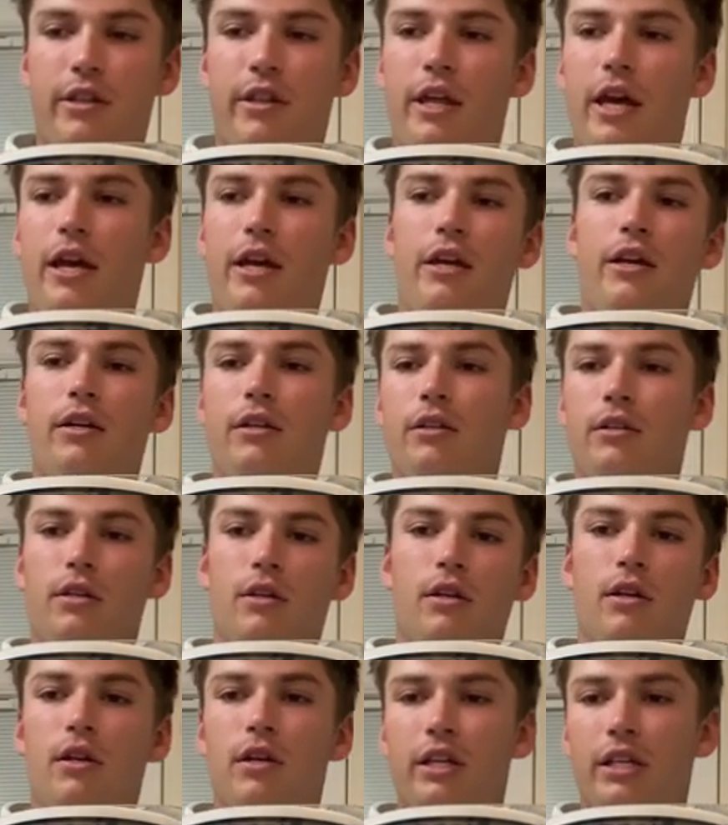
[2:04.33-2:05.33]
They
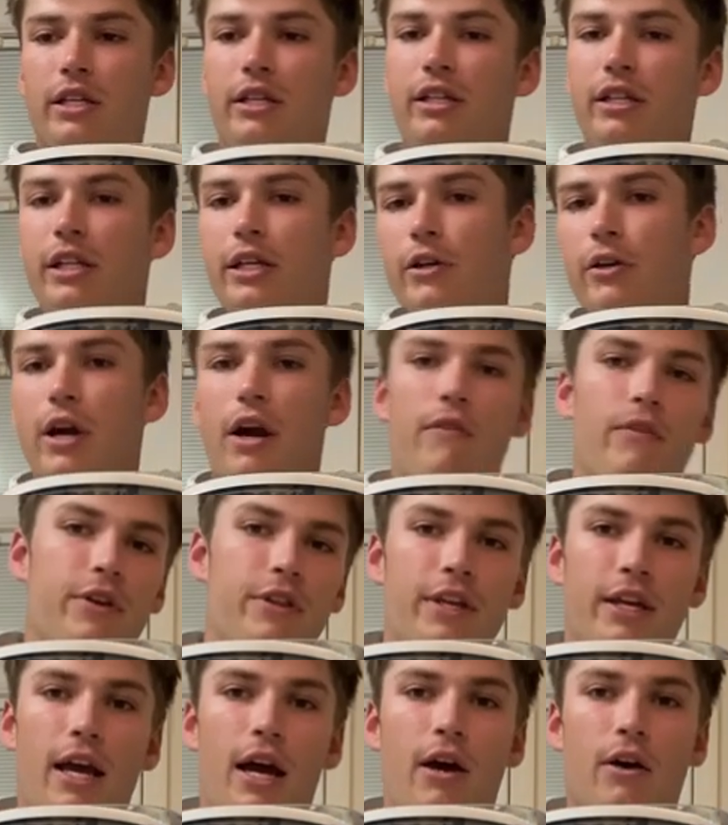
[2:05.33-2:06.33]
clear
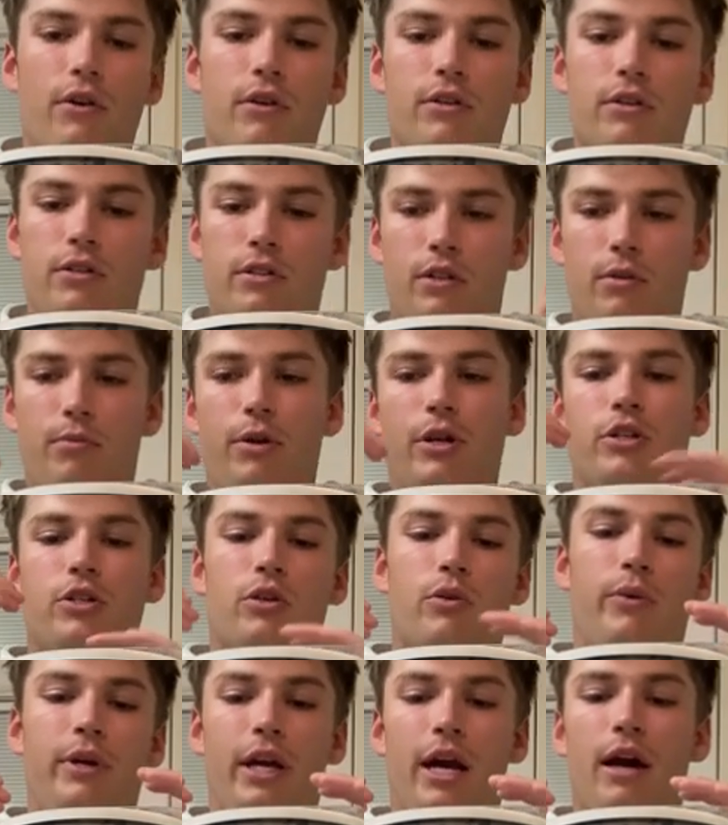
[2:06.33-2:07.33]
everything out to make sure
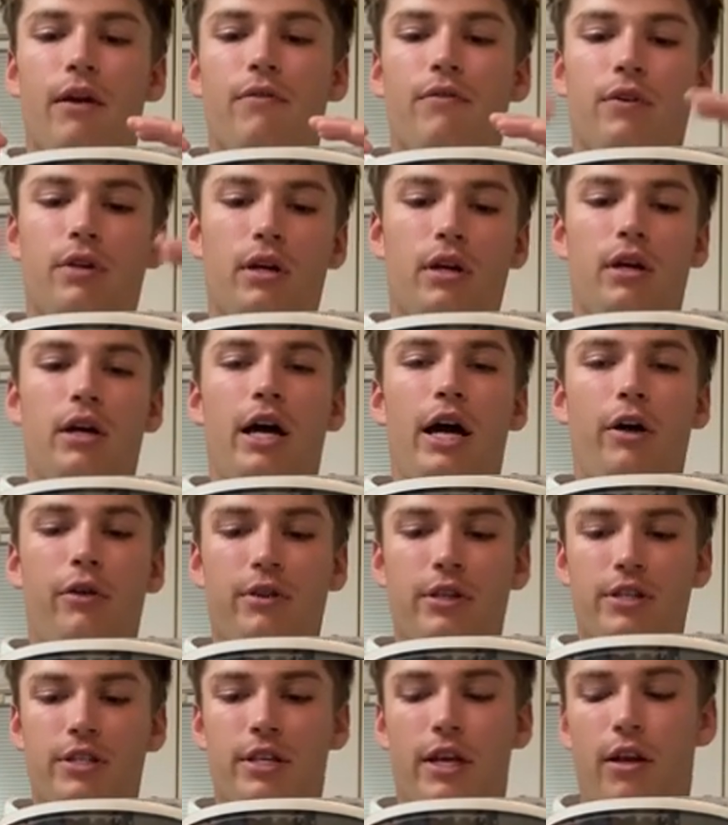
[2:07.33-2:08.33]
we have a
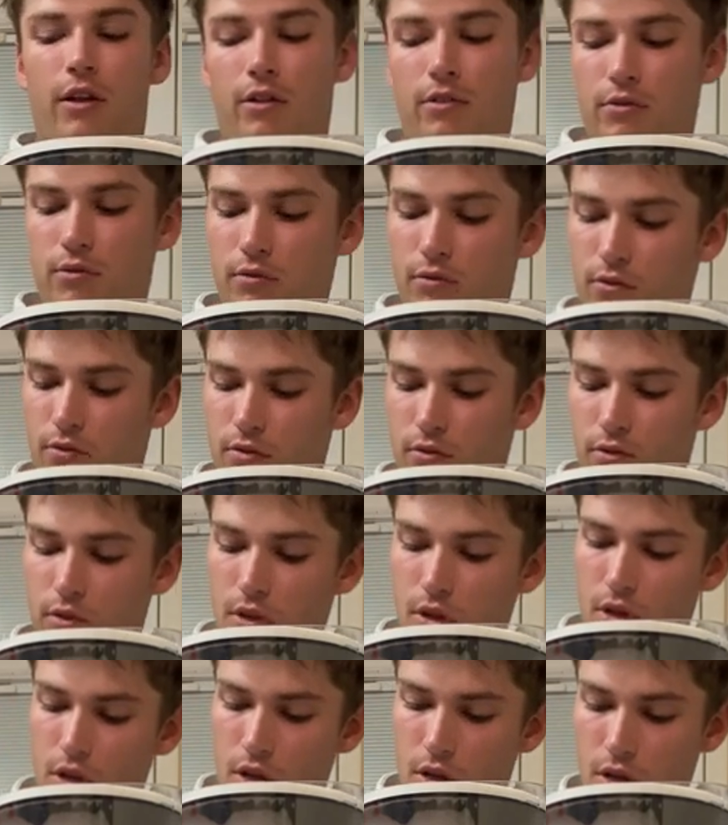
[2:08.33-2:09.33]
healthy cell.
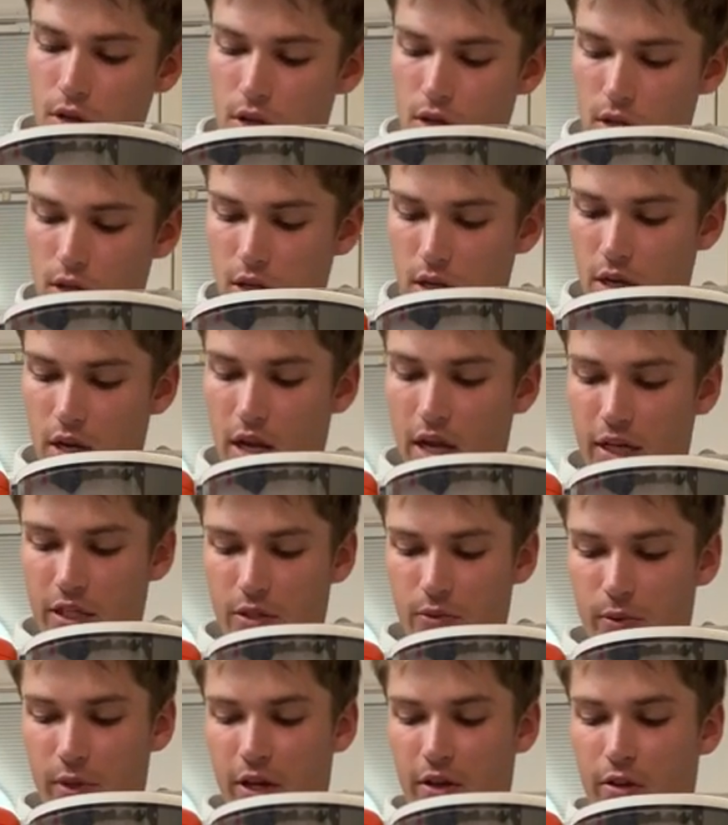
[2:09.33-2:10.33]
Next,
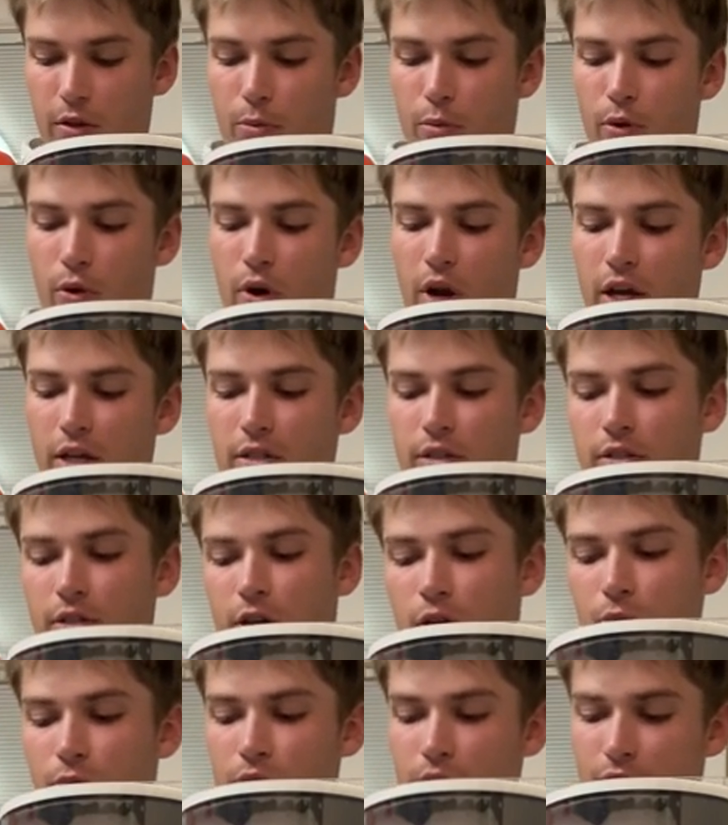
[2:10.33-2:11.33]
we have the
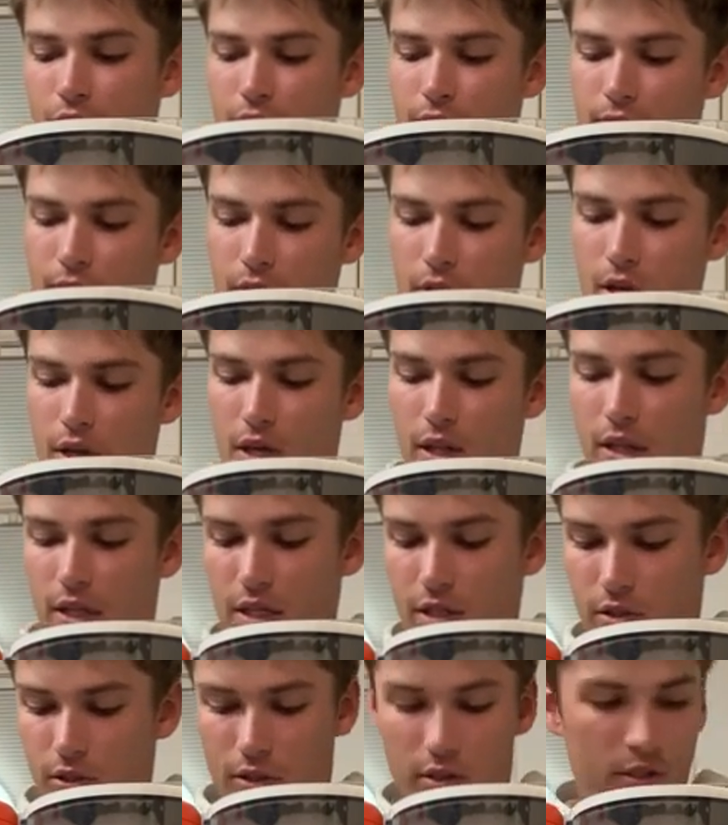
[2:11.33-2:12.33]
peroxisomes.
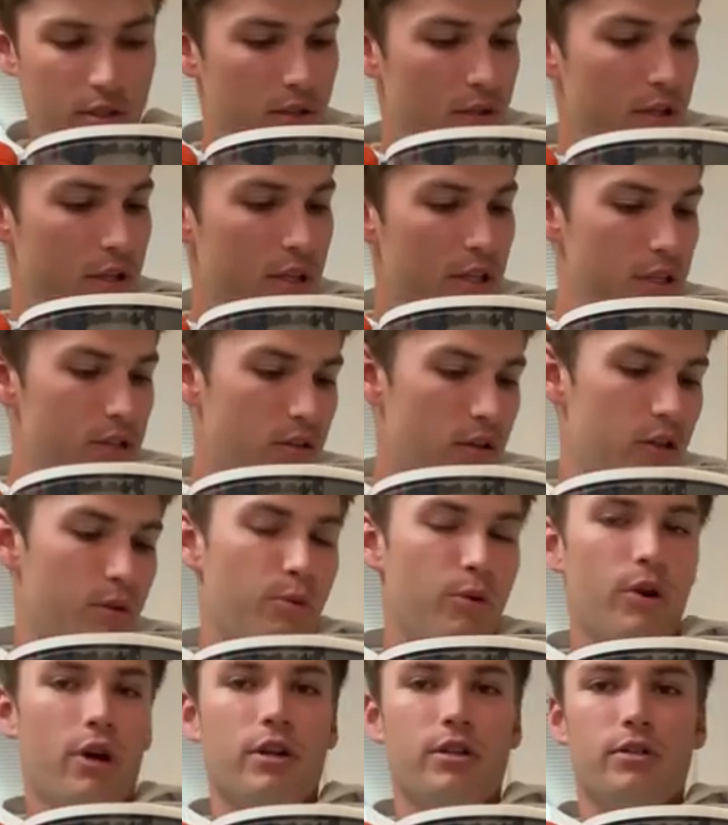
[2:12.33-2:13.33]
These are the
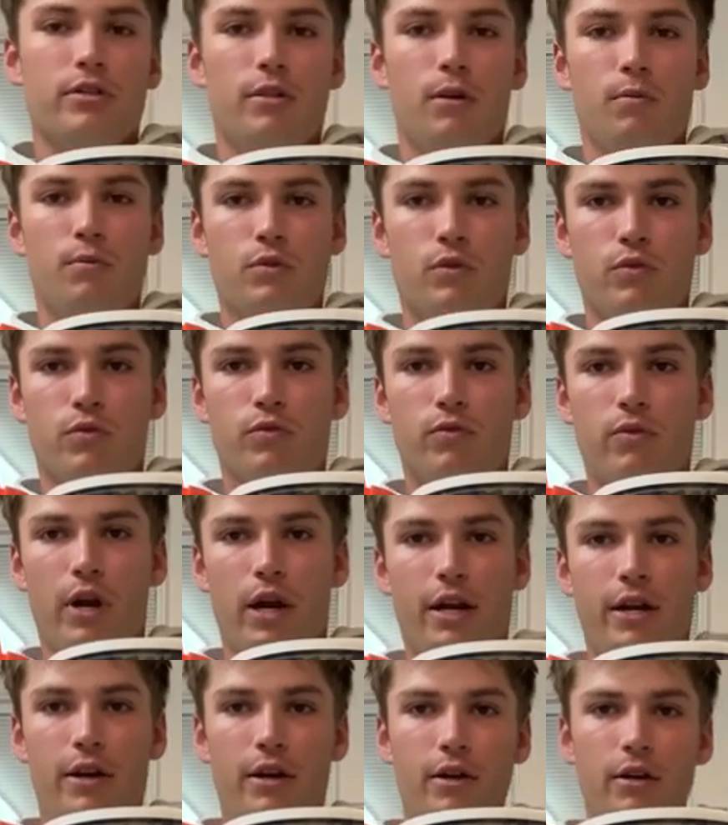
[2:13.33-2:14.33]
peroxisomes right
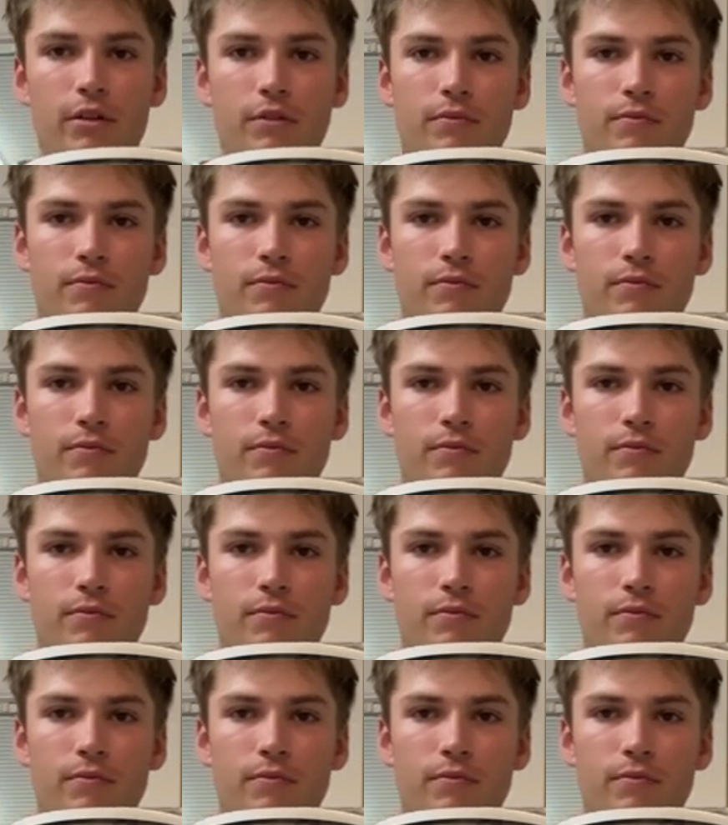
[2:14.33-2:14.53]
here.